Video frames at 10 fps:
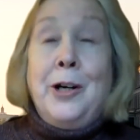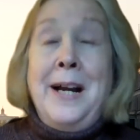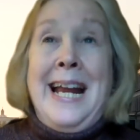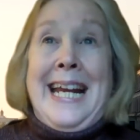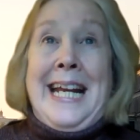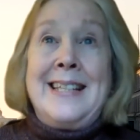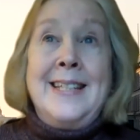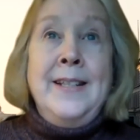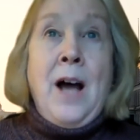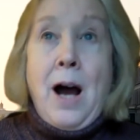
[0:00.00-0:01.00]
it's
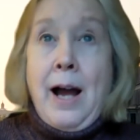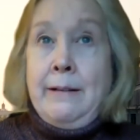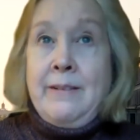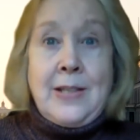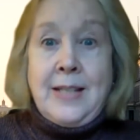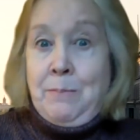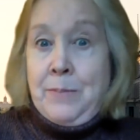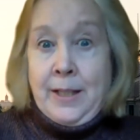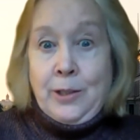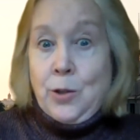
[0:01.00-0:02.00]
not steeped in
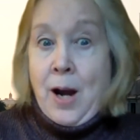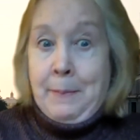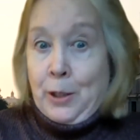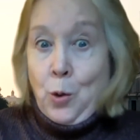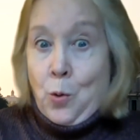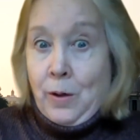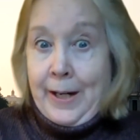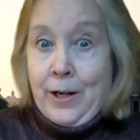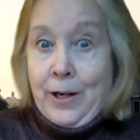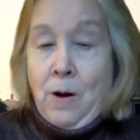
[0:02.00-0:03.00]
crime and gore
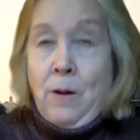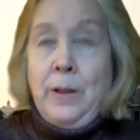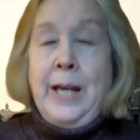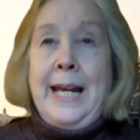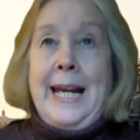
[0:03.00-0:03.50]
at all.